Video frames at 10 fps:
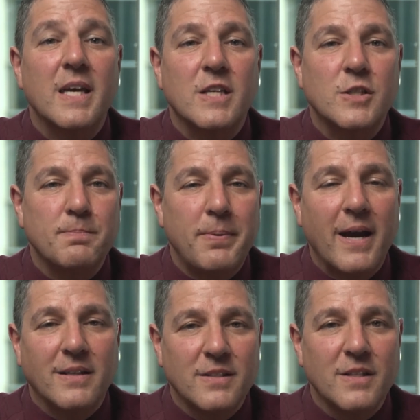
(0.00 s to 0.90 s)

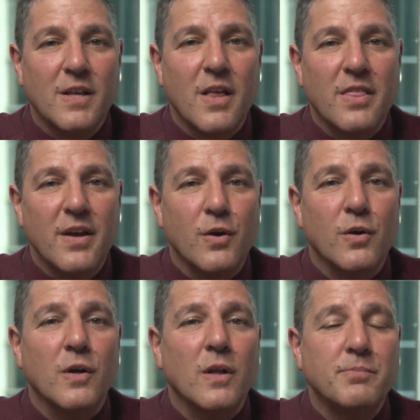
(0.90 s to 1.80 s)
expect
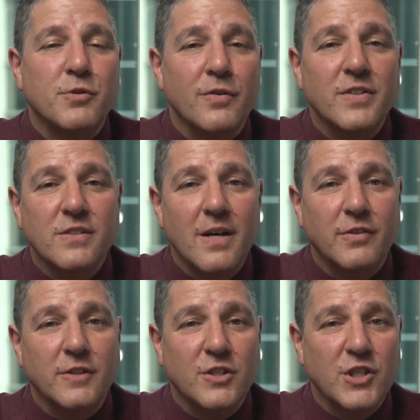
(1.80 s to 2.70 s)
their observance
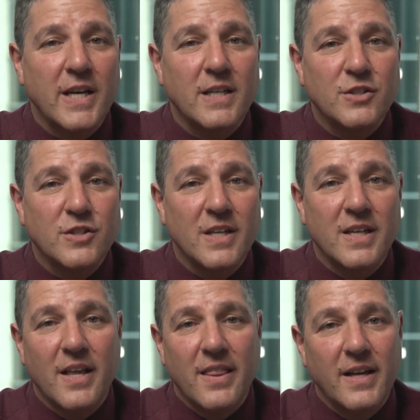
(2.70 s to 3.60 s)
level to change,
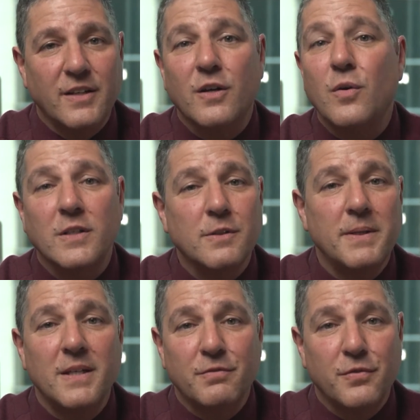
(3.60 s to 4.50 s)
then you're going to
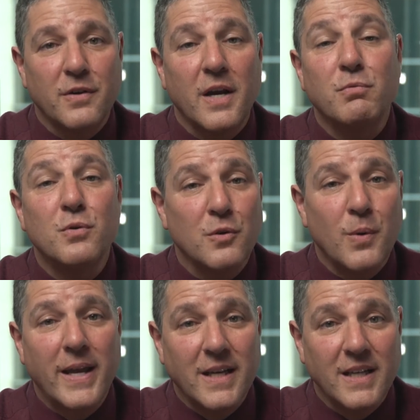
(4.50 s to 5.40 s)
be in for a rude
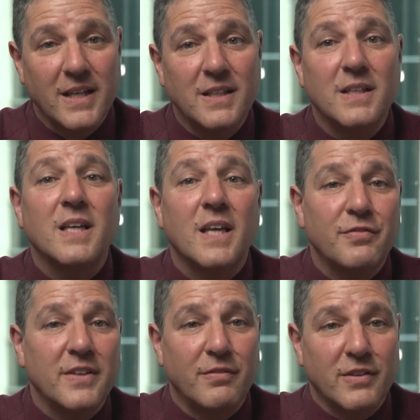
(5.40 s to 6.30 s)
awakening
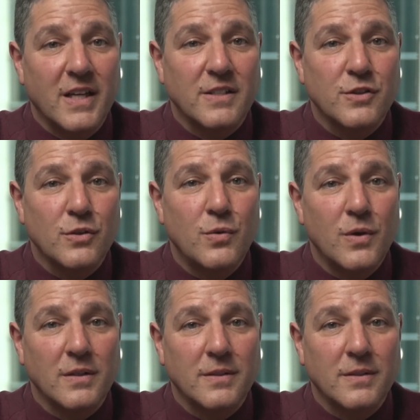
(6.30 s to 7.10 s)
if it ever gets to court.